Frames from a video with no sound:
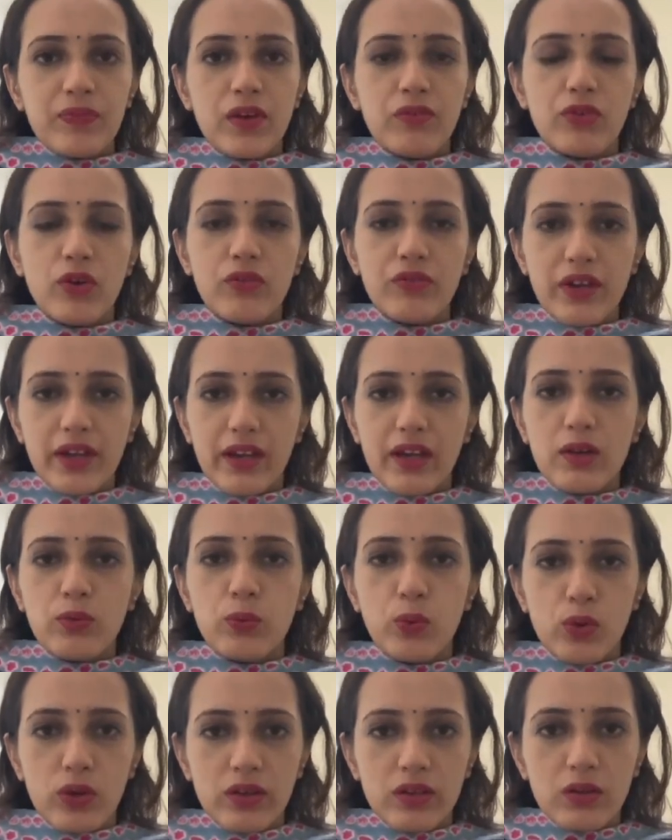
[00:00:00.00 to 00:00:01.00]
If you're
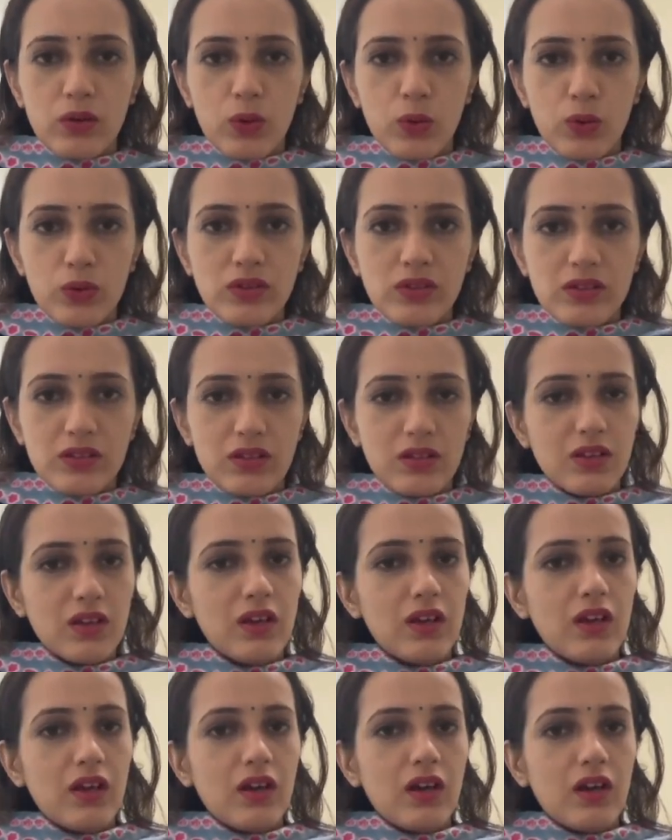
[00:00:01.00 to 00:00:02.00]
wearing woolen clothes
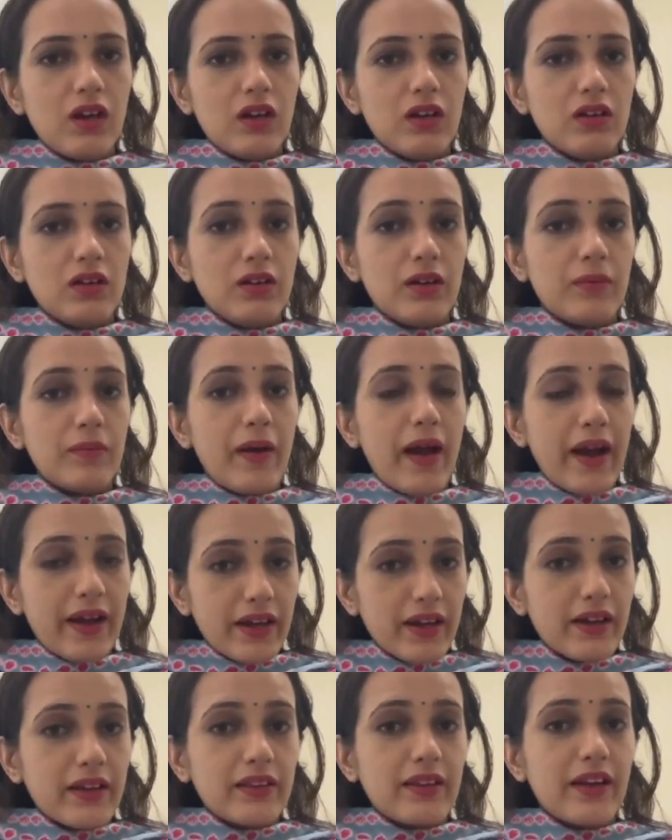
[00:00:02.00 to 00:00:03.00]

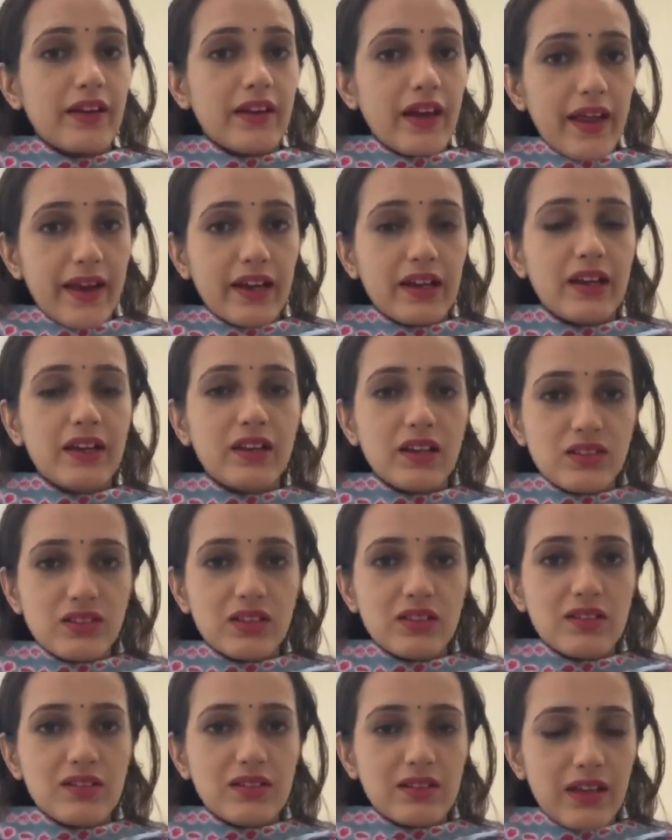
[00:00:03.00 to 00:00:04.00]
and they're directly touching the